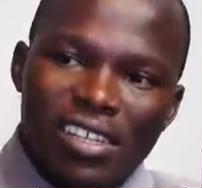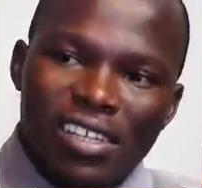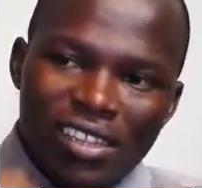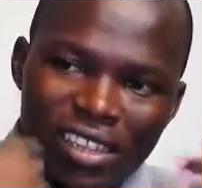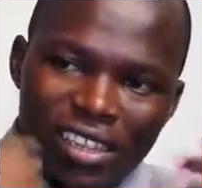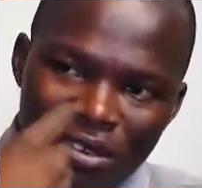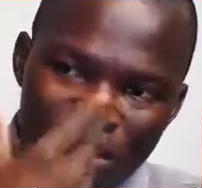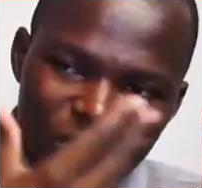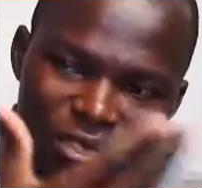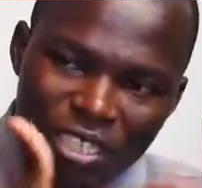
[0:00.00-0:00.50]

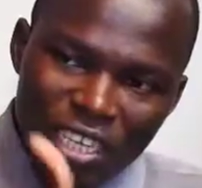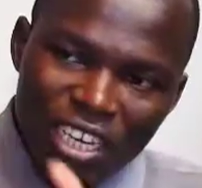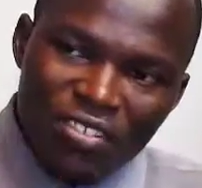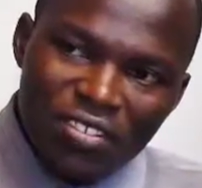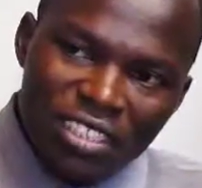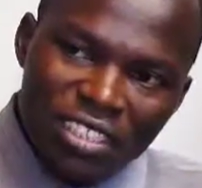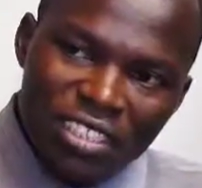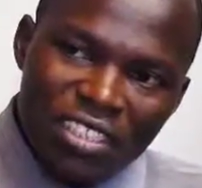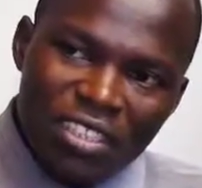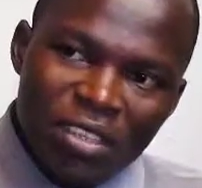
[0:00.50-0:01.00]
They cause
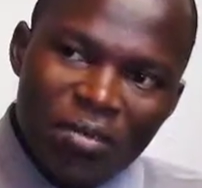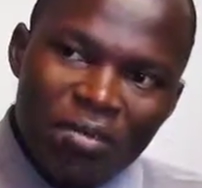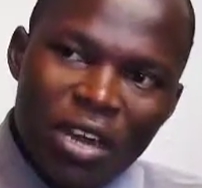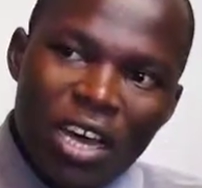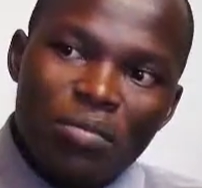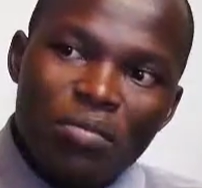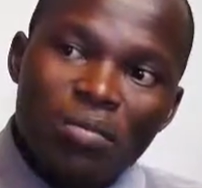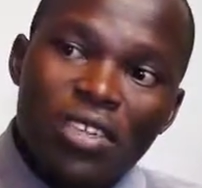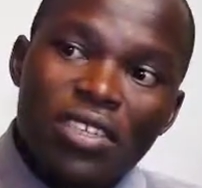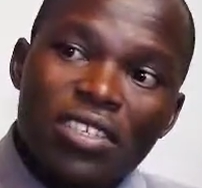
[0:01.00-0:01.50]
elevation in the
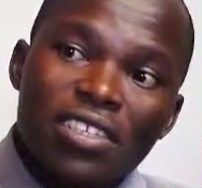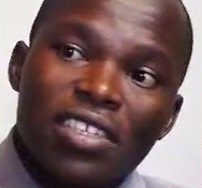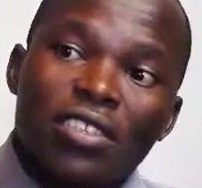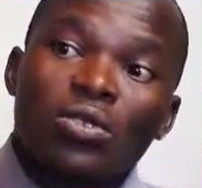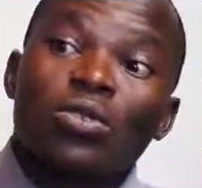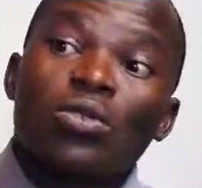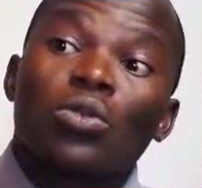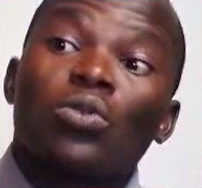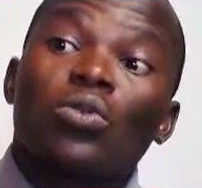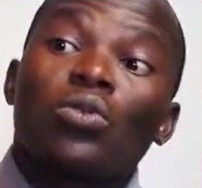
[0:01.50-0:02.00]
blood pressure.
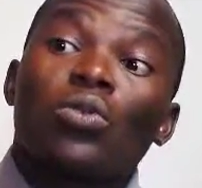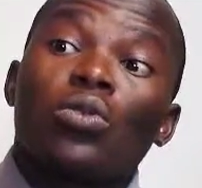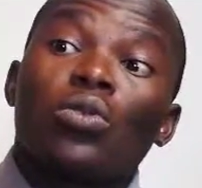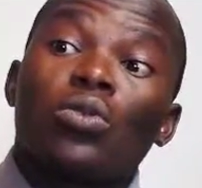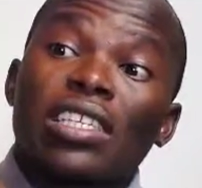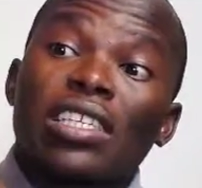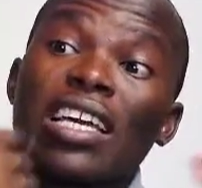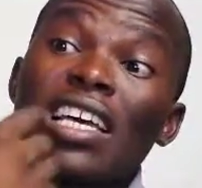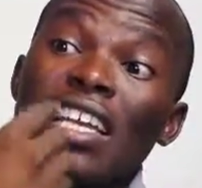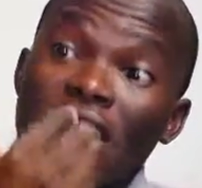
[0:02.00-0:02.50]
They also
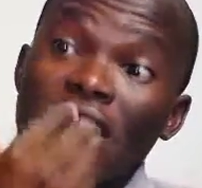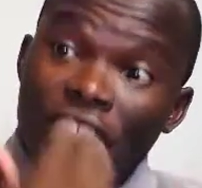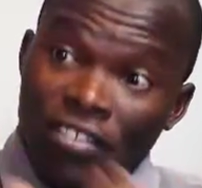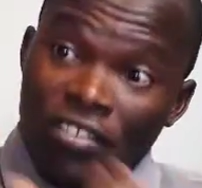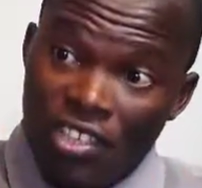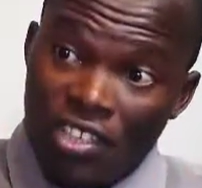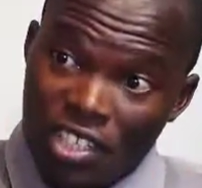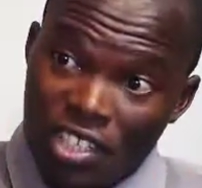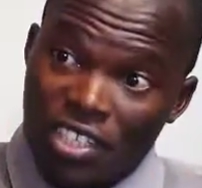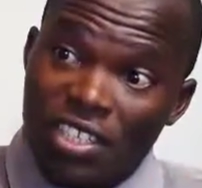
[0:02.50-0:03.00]
cause
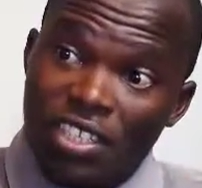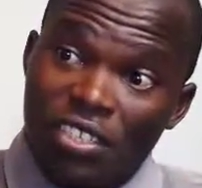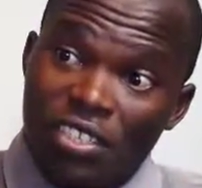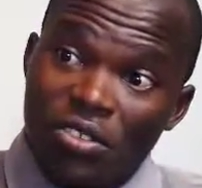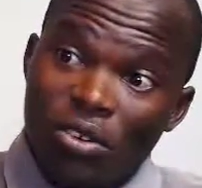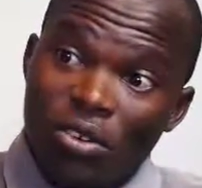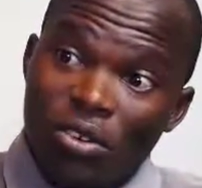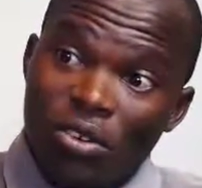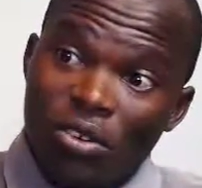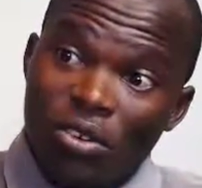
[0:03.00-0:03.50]
elevation in
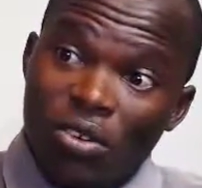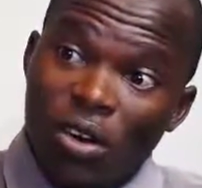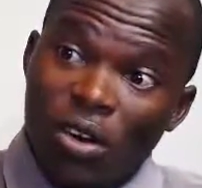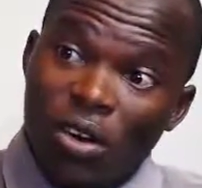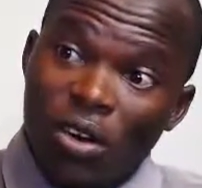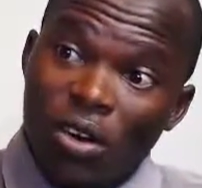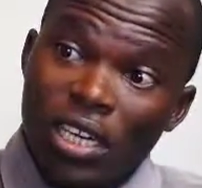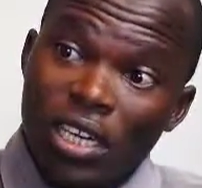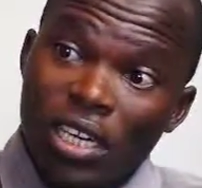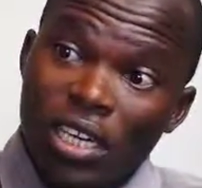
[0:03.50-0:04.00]
your
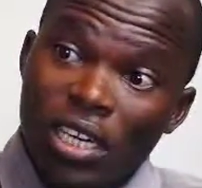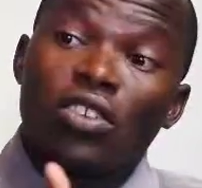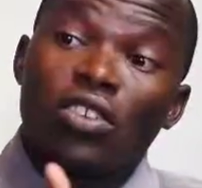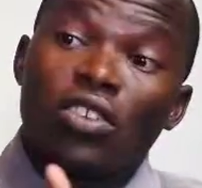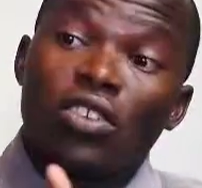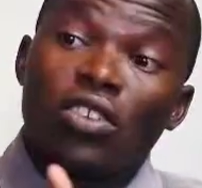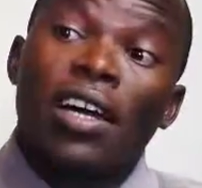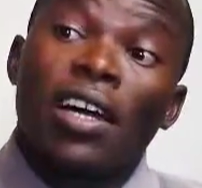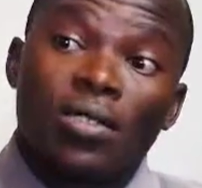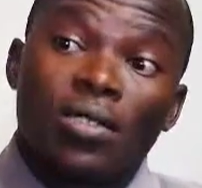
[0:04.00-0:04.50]
blood
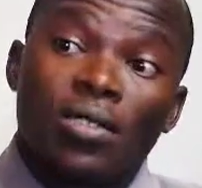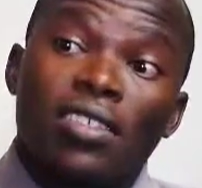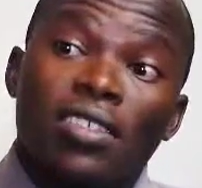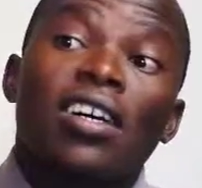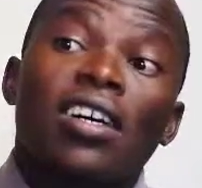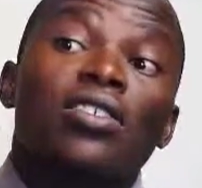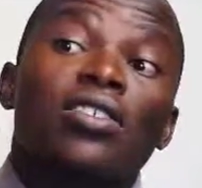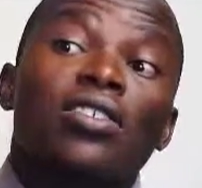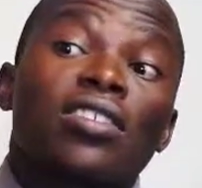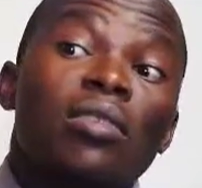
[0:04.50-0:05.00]
sugars.
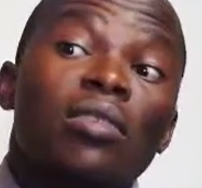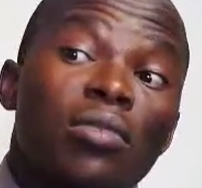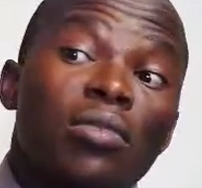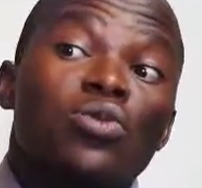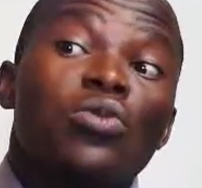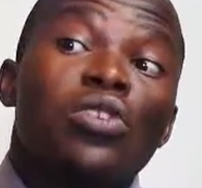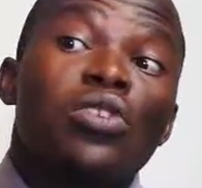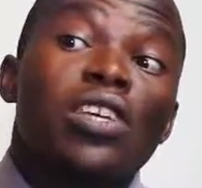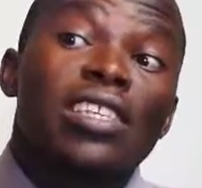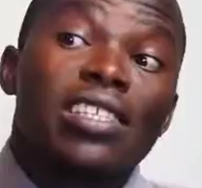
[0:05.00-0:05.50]
So somebody
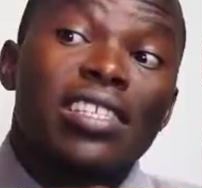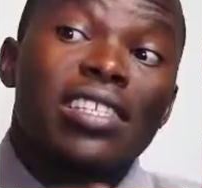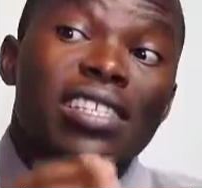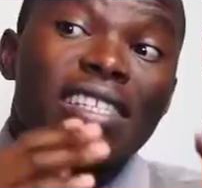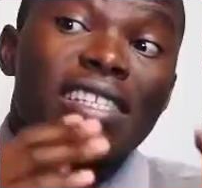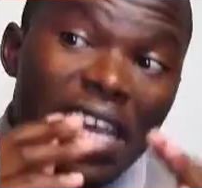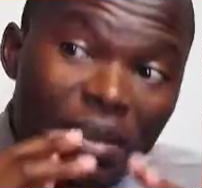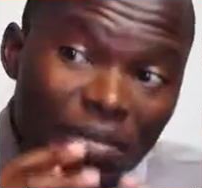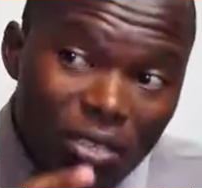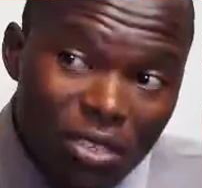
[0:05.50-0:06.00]
who has
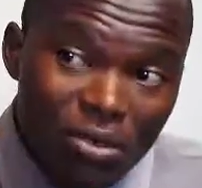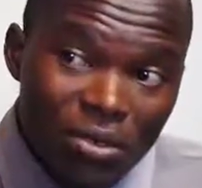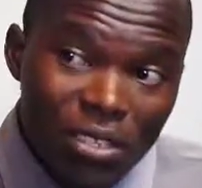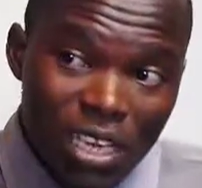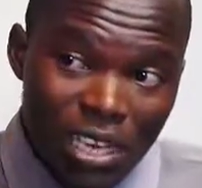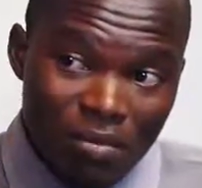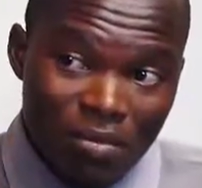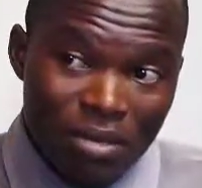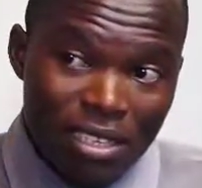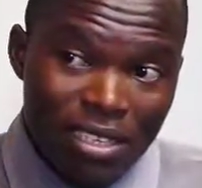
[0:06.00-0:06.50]
type 2
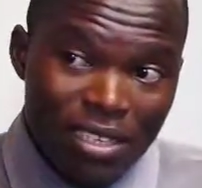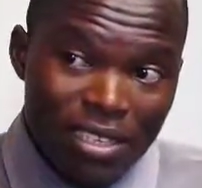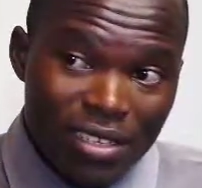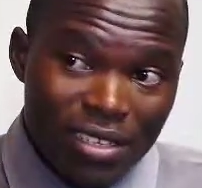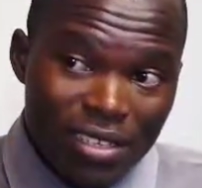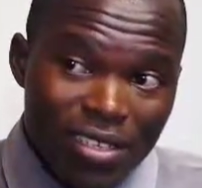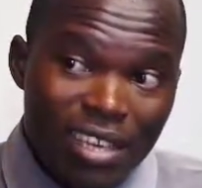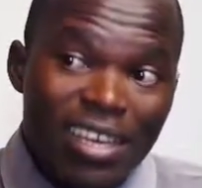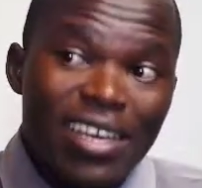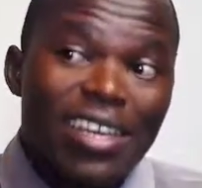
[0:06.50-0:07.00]

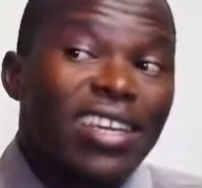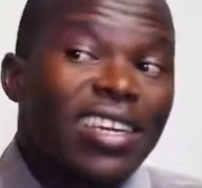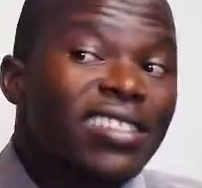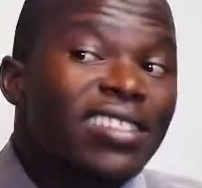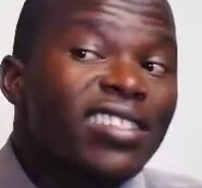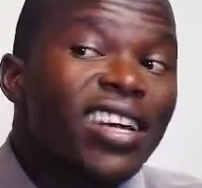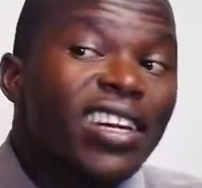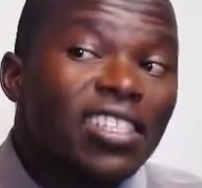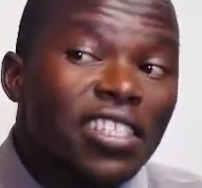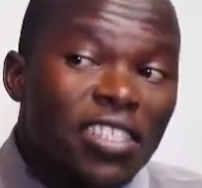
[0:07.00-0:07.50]
diabetes,
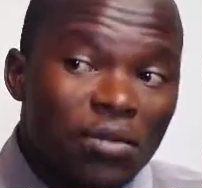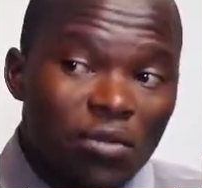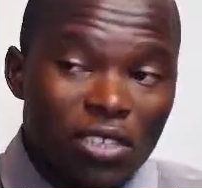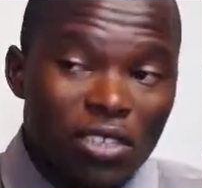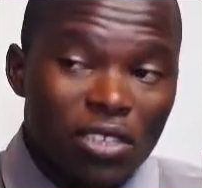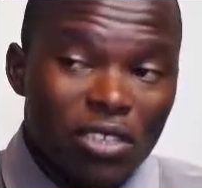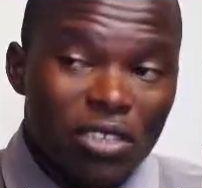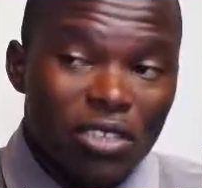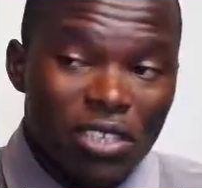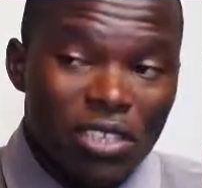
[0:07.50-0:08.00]
if they are
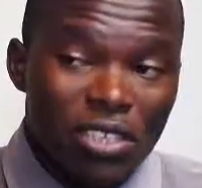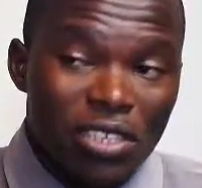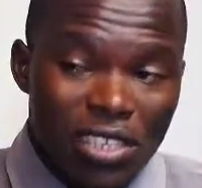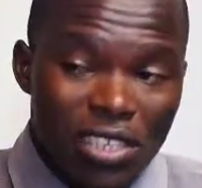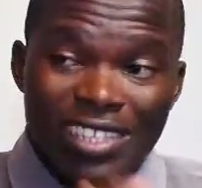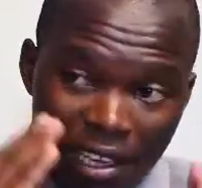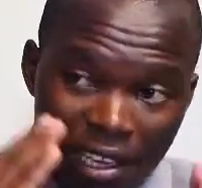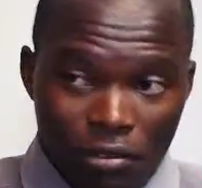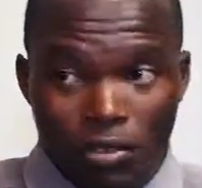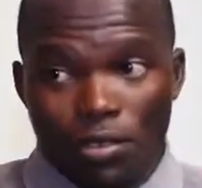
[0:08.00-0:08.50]
smoking, they
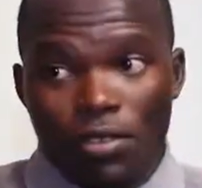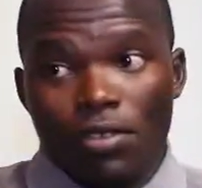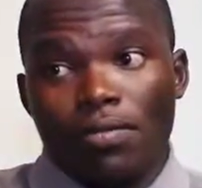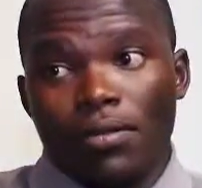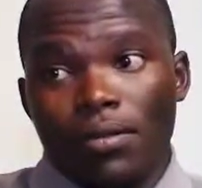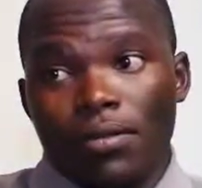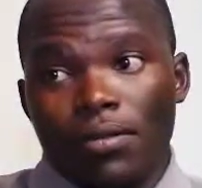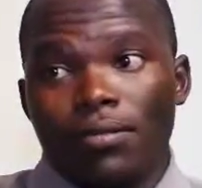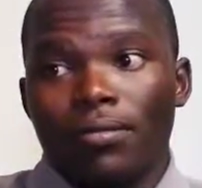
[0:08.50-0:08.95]
have to stop.